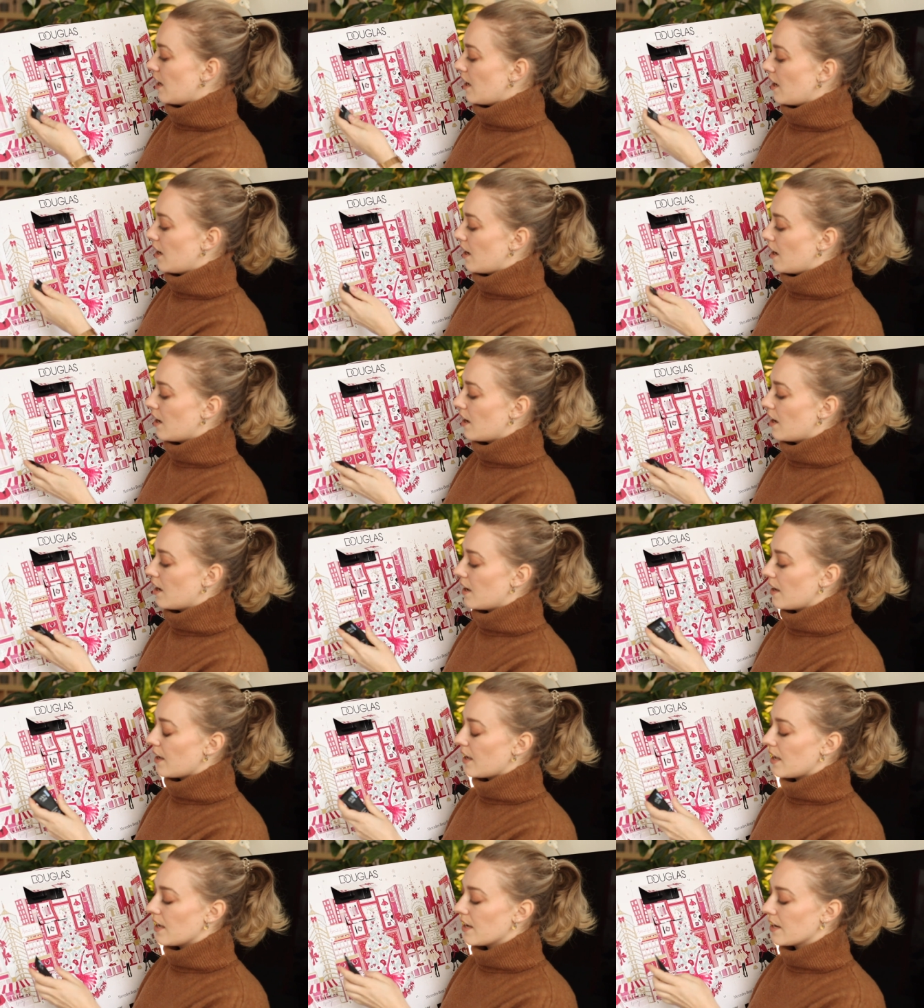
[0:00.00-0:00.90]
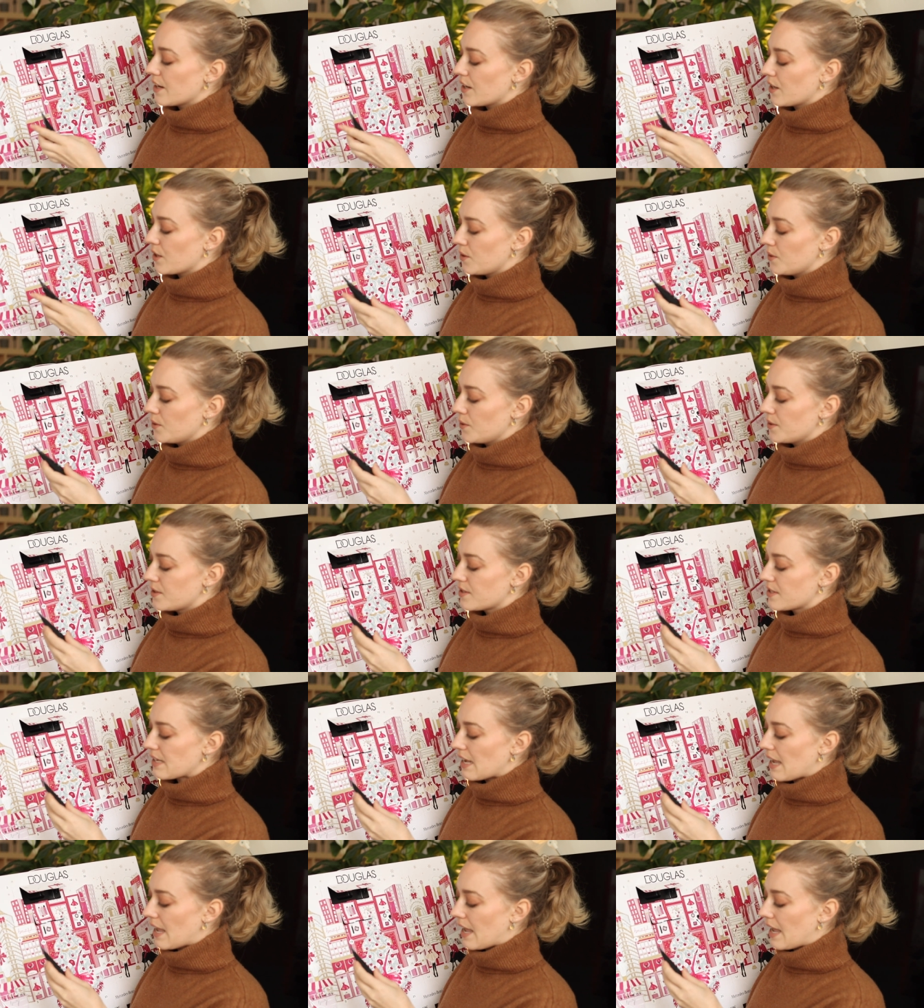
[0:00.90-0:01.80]
uh,
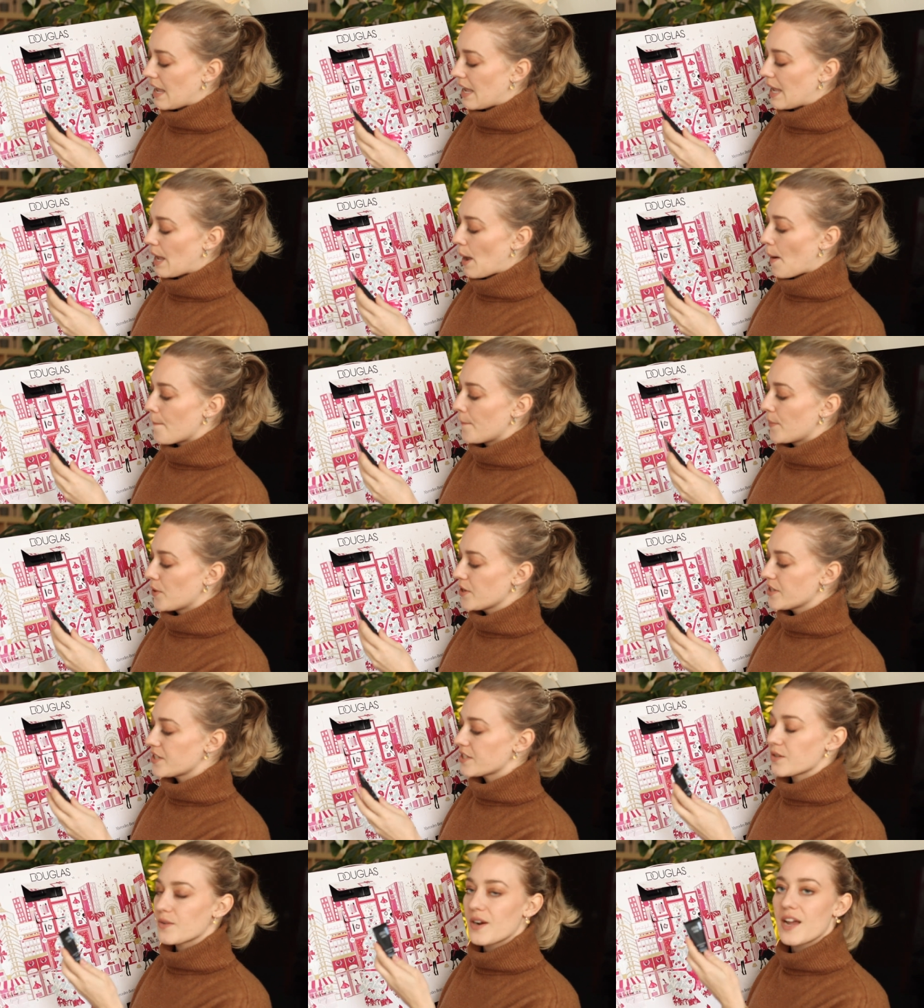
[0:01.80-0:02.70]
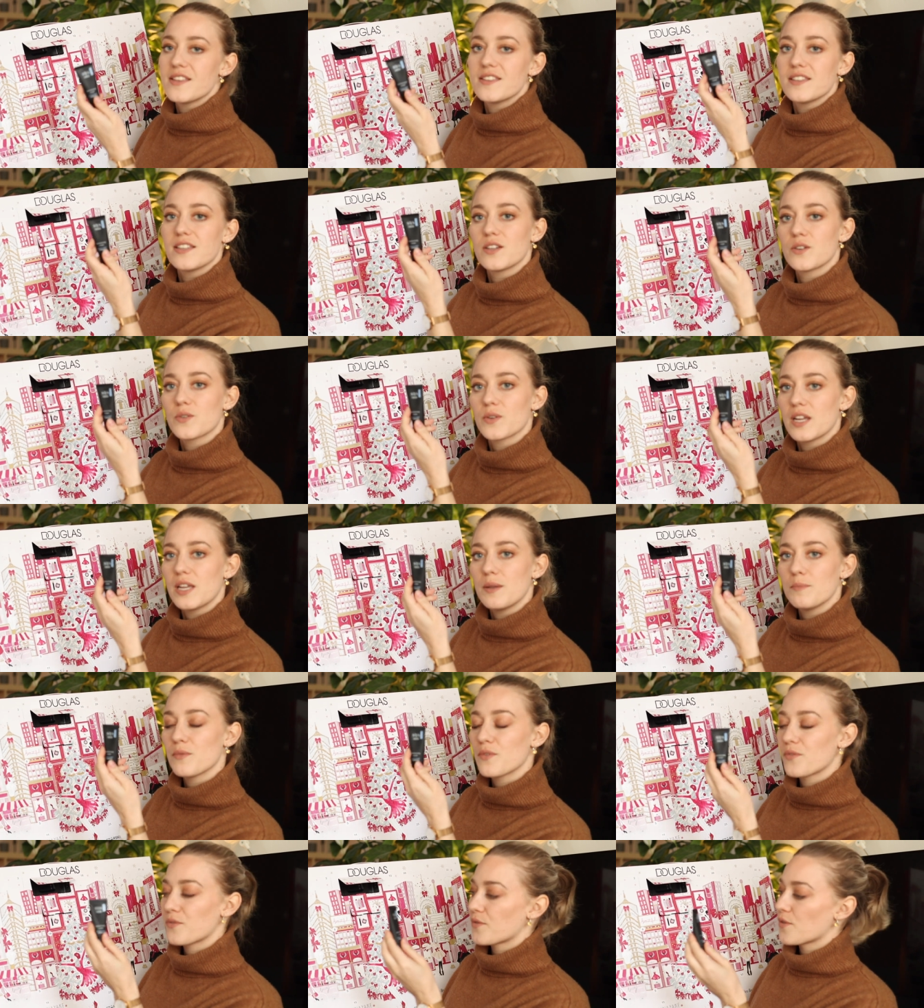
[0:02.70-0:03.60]
includes a, a moisturizing
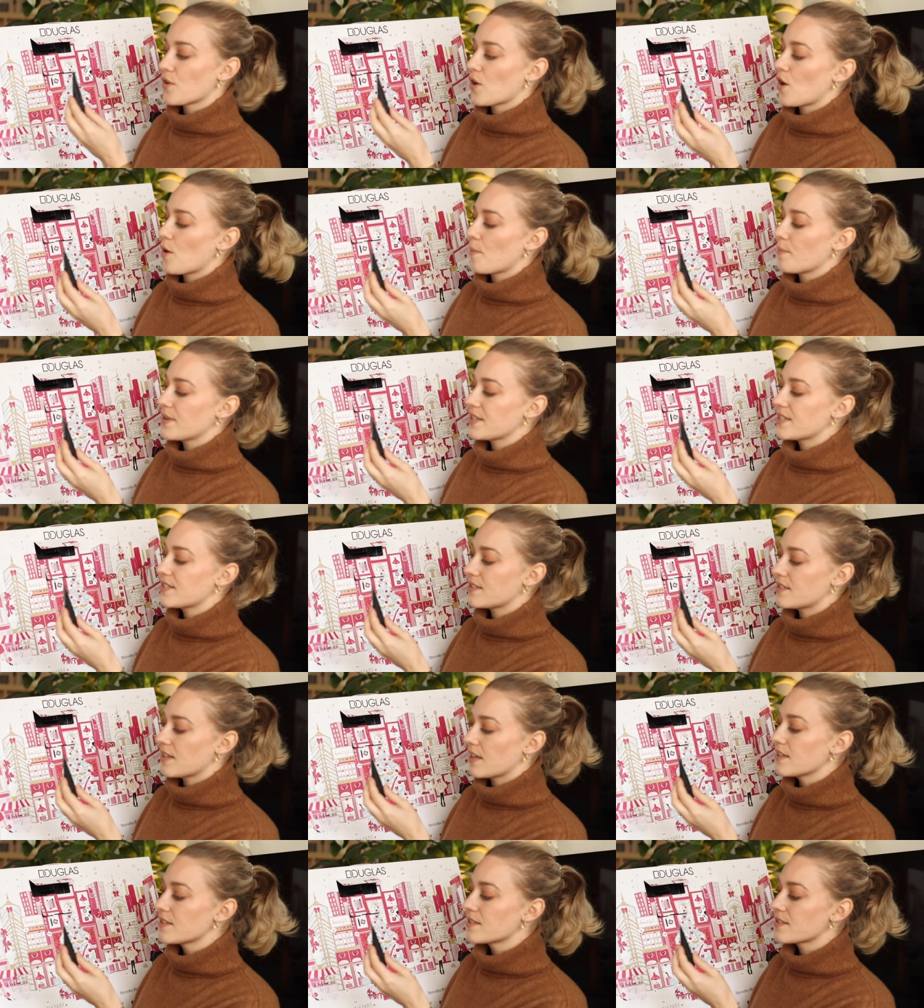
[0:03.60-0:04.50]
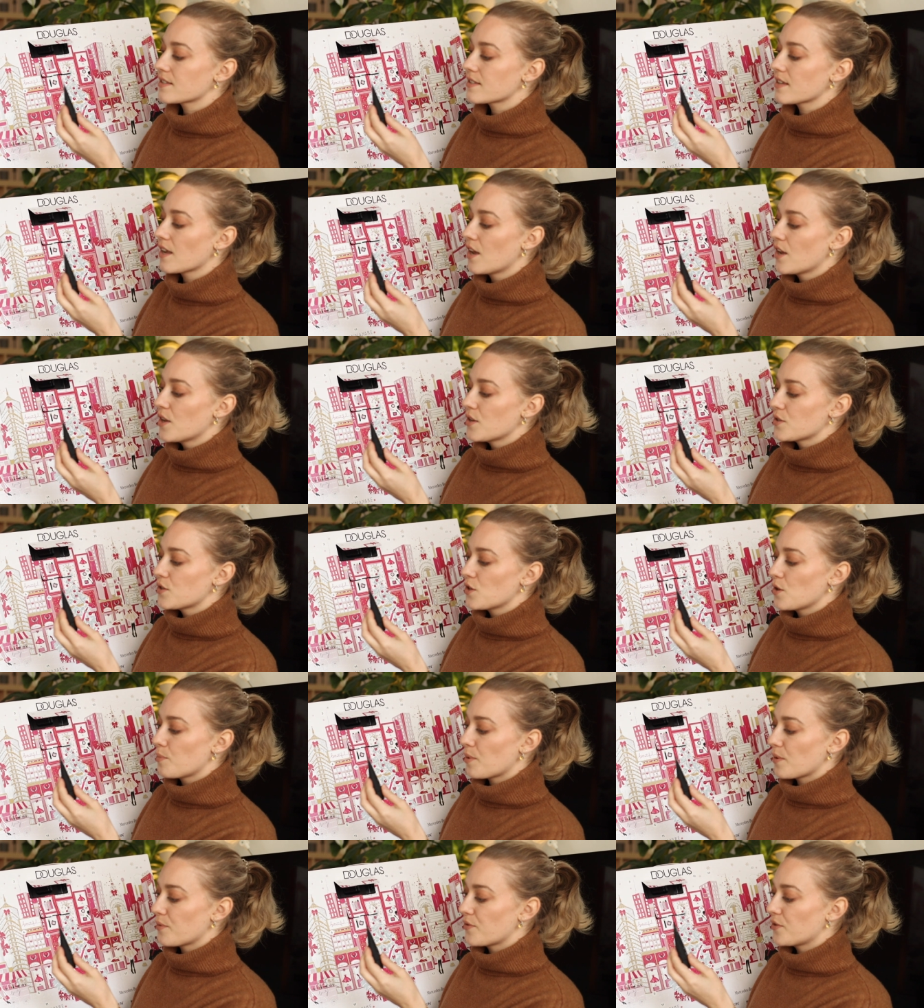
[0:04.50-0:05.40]
cream from Sis,
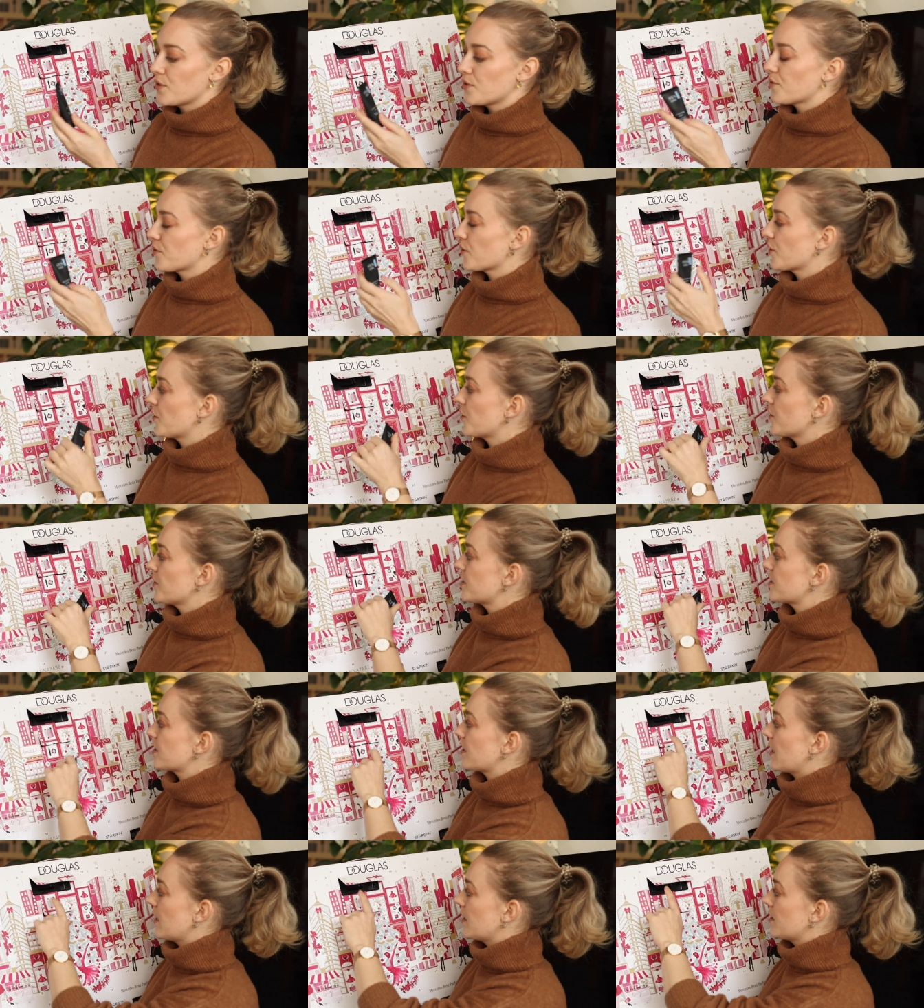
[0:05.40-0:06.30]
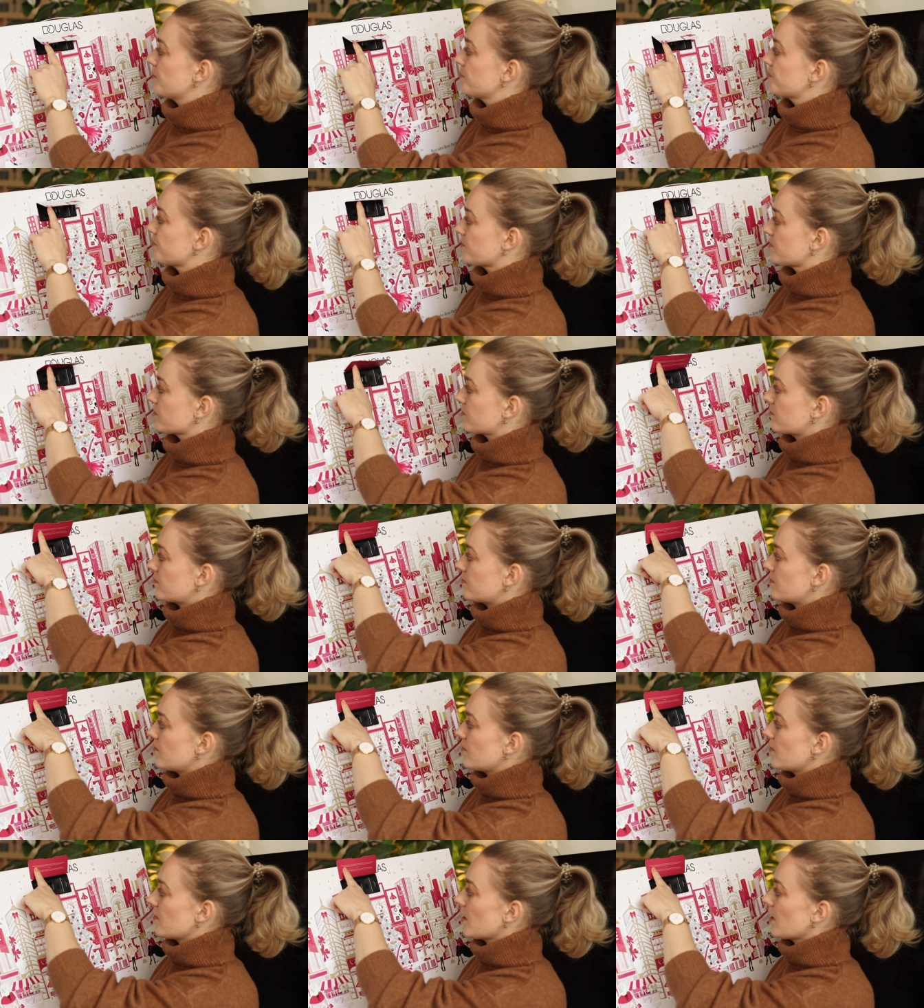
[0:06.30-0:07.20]
Superfood for your skin.
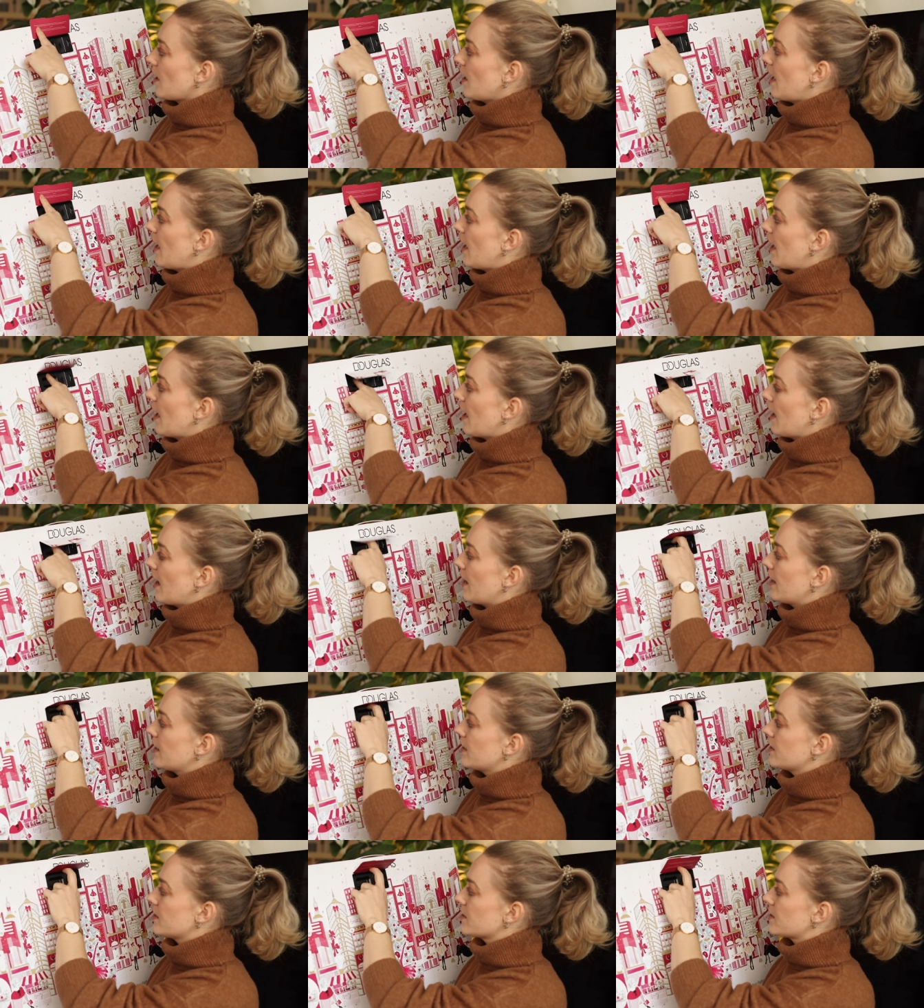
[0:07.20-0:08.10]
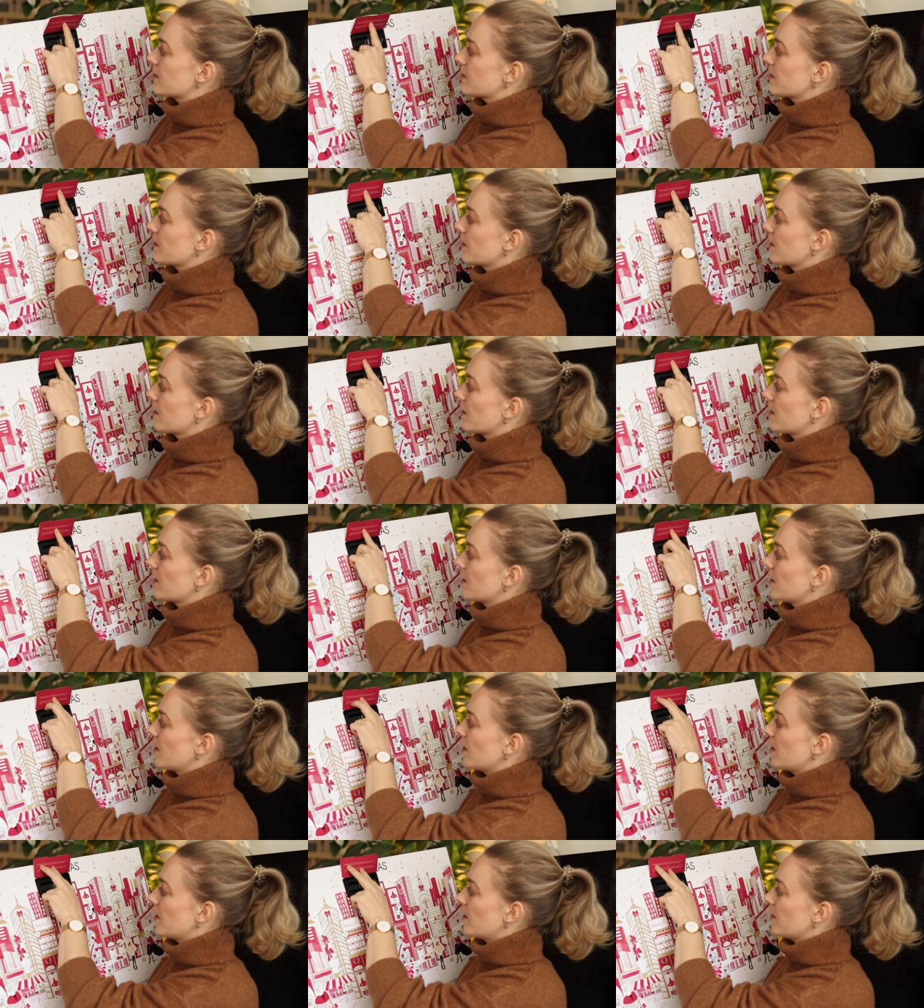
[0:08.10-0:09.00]
And
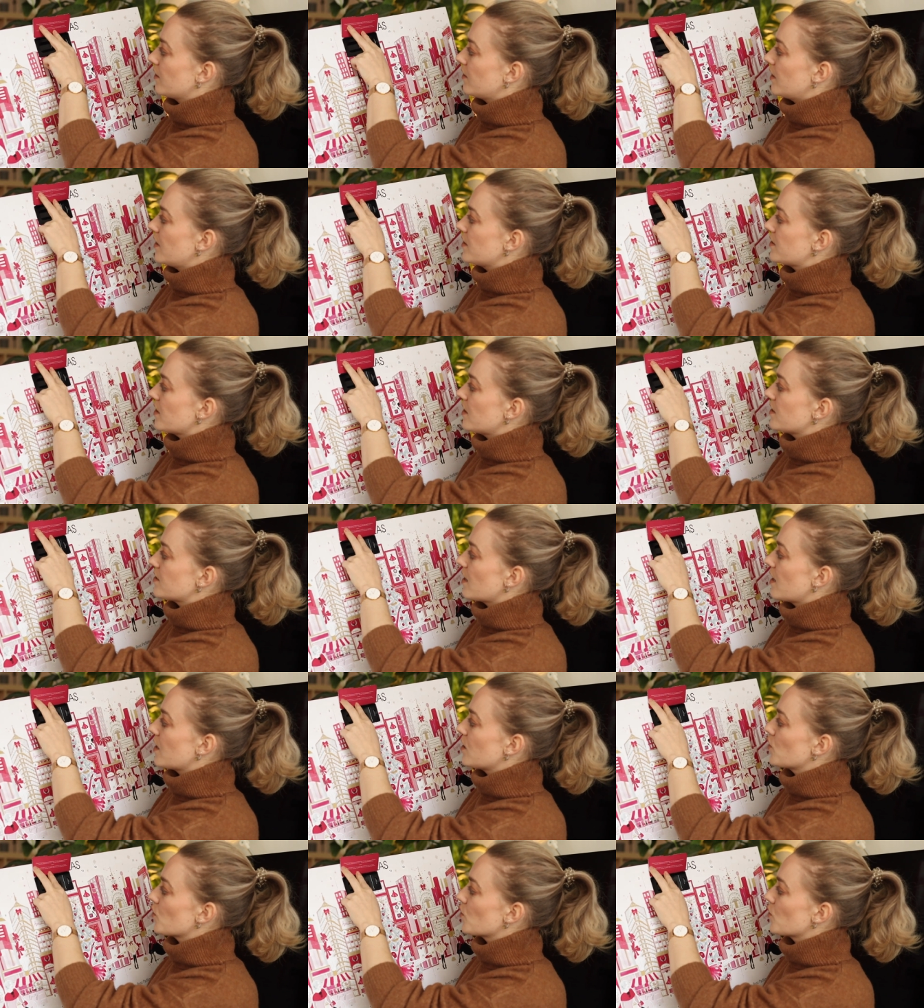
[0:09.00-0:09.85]
this is a